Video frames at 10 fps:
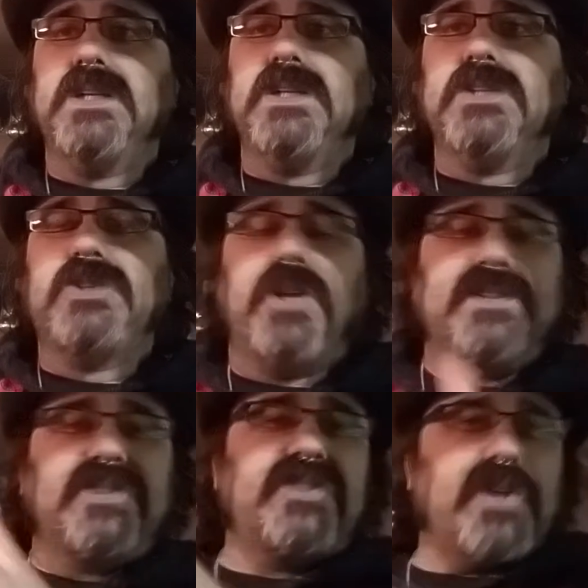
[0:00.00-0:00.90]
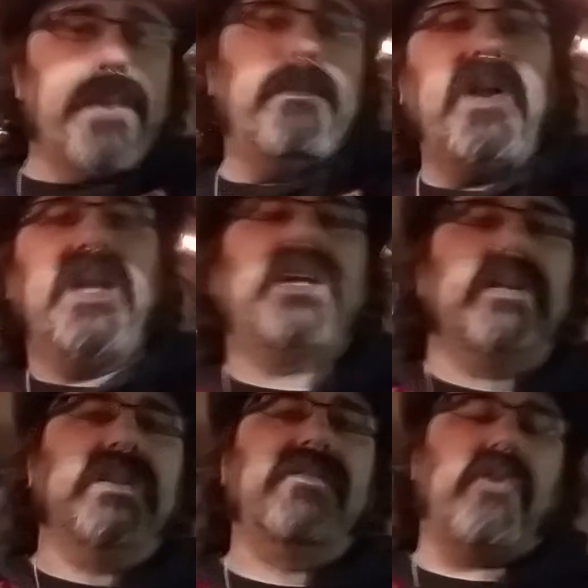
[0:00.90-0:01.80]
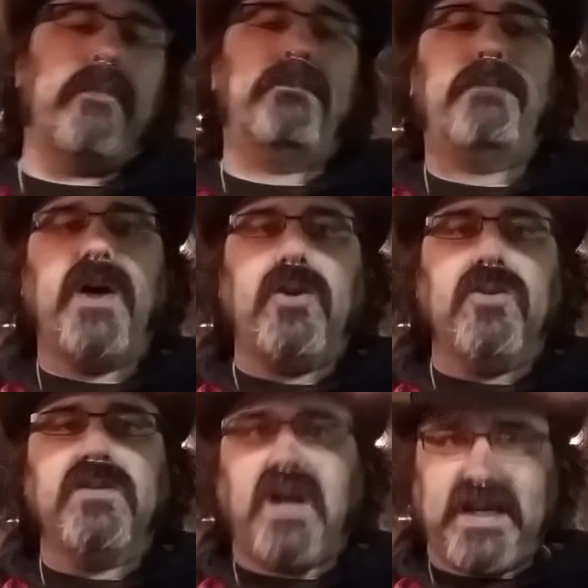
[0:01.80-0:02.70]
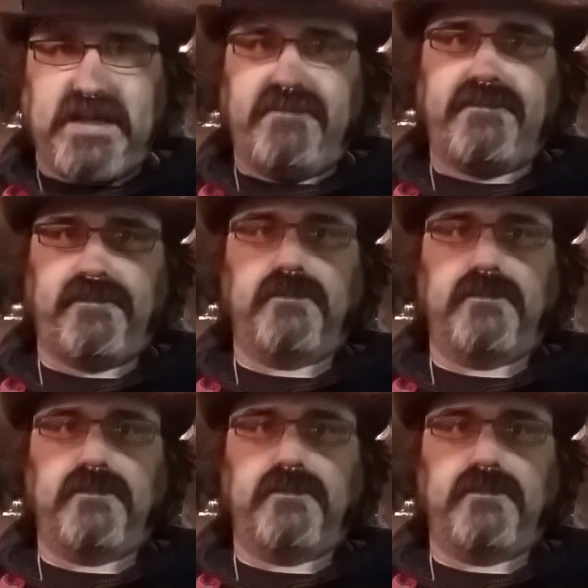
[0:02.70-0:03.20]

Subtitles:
so that somebody can live a better life.